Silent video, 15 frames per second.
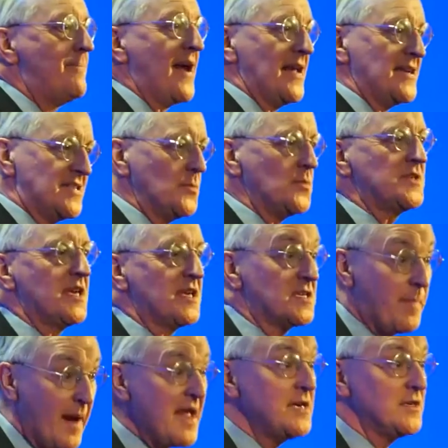But as it was
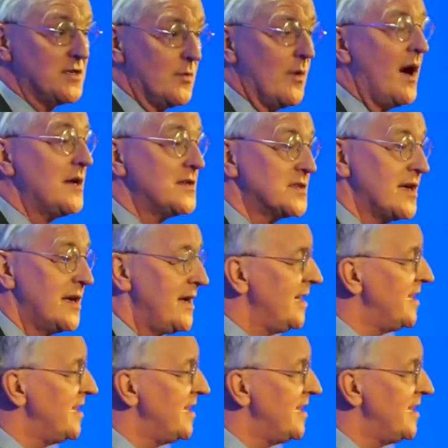explained to us,